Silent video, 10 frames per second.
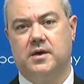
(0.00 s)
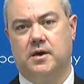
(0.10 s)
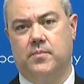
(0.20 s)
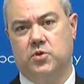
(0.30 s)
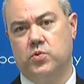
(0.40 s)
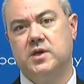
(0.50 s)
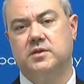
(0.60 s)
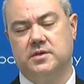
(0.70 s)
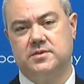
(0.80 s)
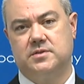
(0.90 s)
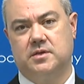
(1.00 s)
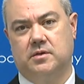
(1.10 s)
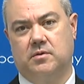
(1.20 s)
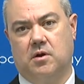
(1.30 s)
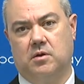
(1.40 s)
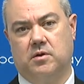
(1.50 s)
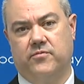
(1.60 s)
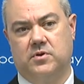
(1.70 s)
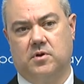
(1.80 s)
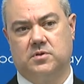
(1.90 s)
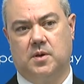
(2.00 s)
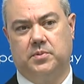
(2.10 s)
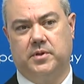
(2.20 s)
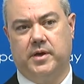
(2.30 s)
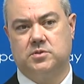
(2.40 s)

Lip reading: the weakness in our VR top line.